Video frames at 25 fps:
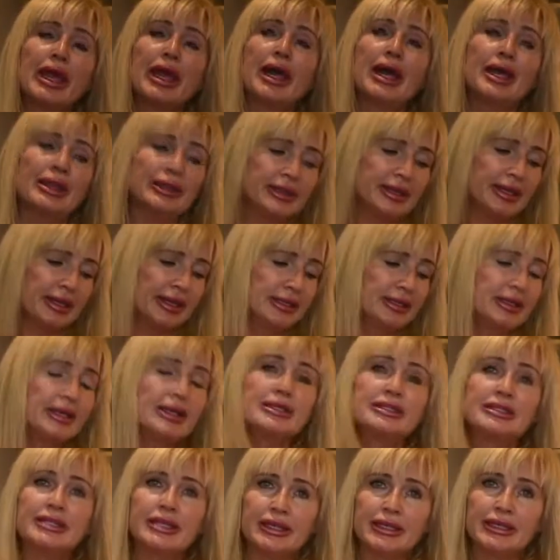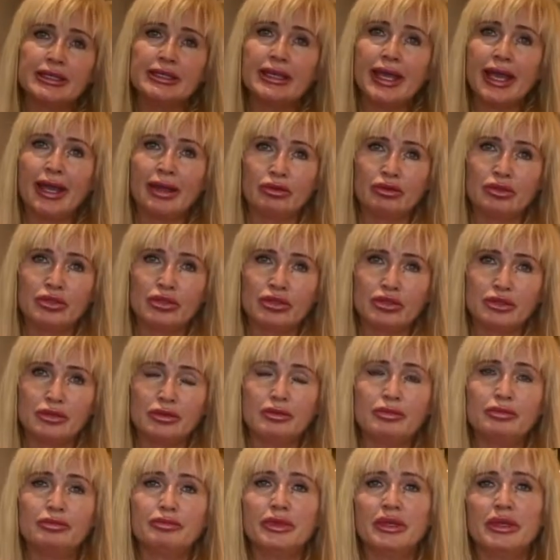and then take it out
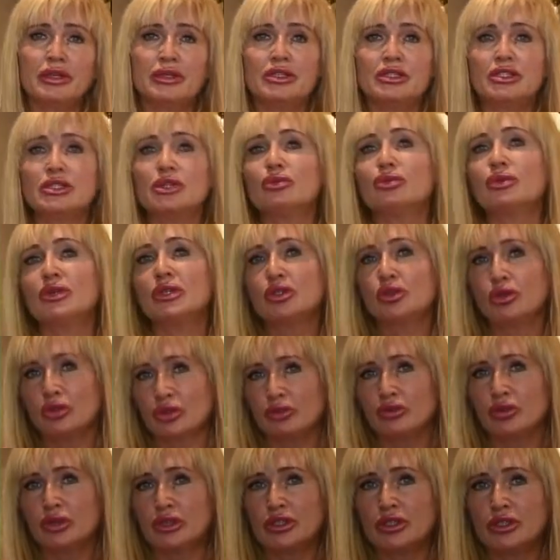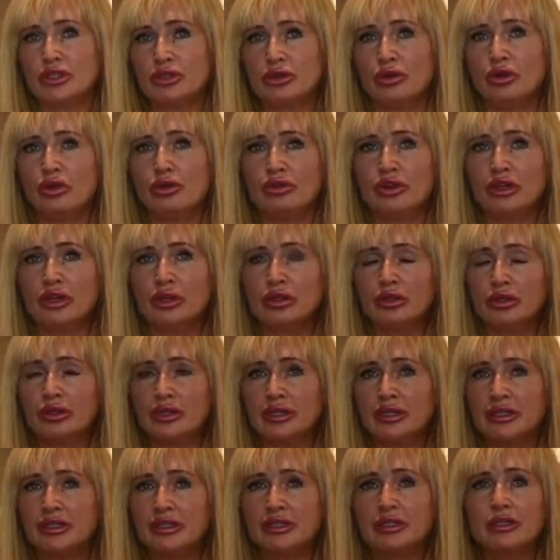because we don't want to overcook
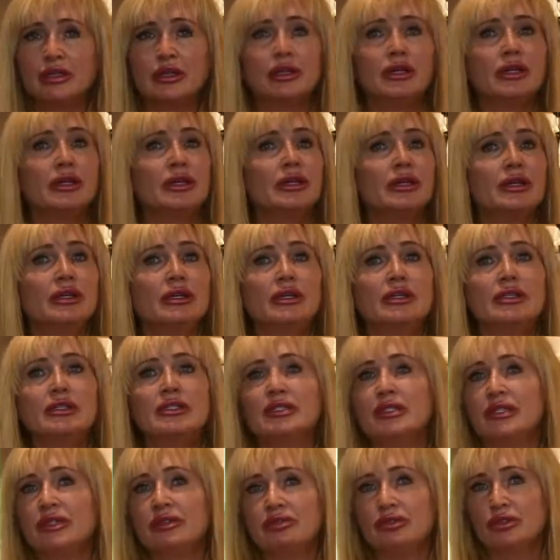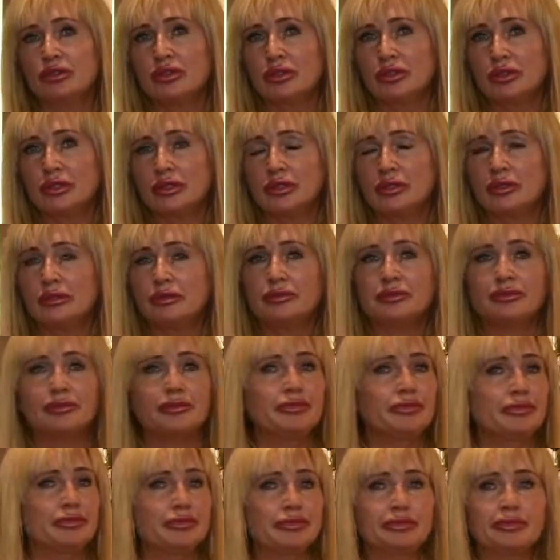it. Seafood
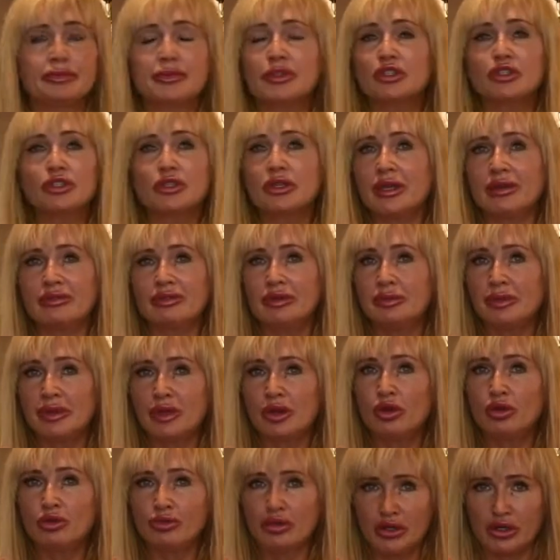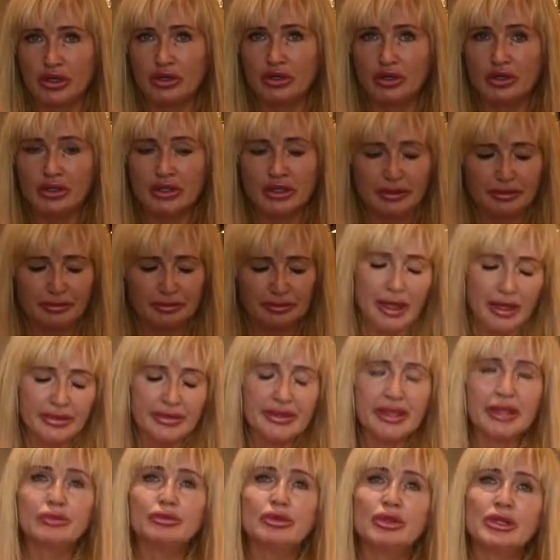should never be overcooked.
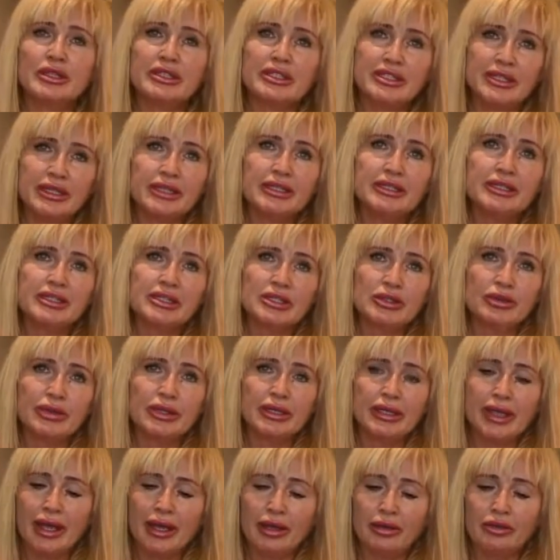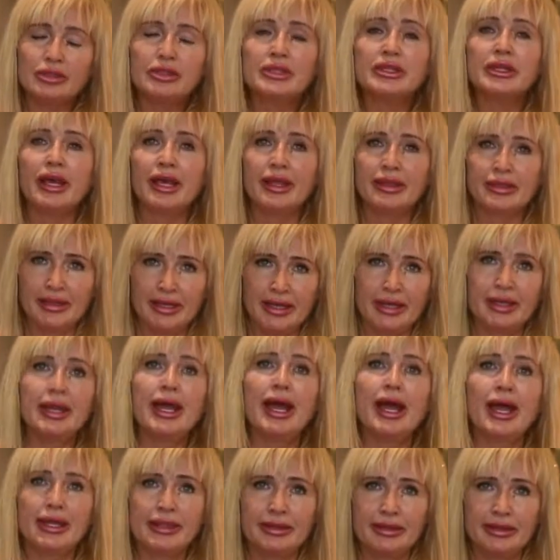Then we'll take the squid out and then
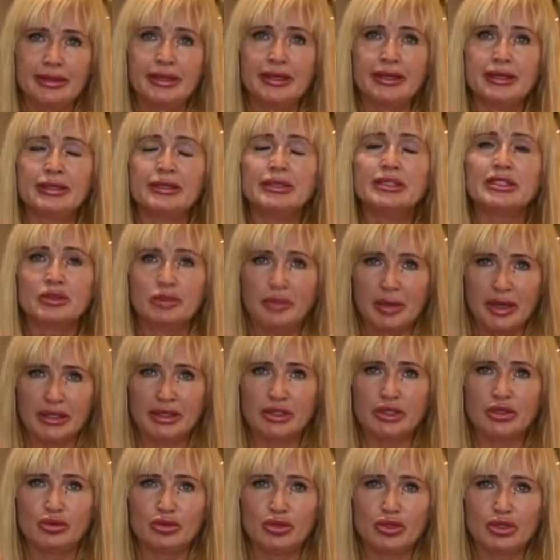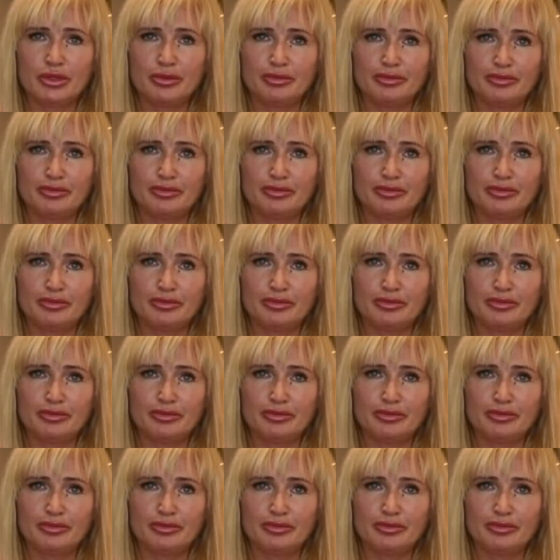add the tomatoes.